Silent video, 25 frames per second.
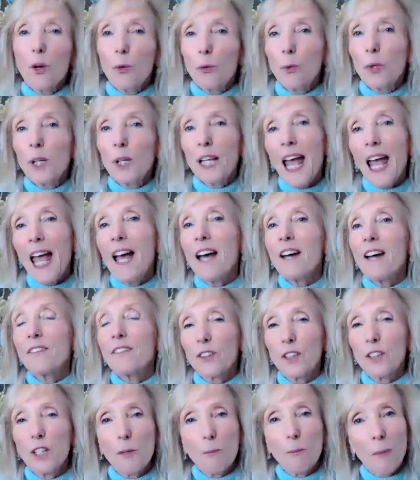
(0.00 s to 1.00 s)

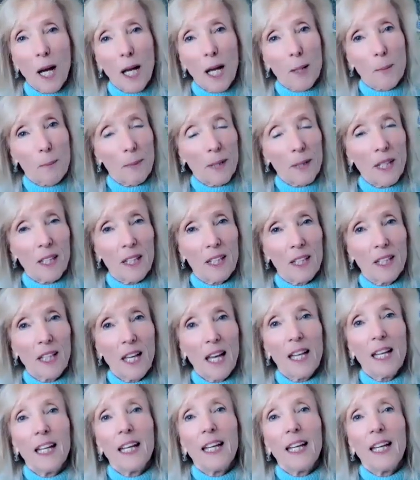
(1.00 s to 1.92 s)
whatever it might be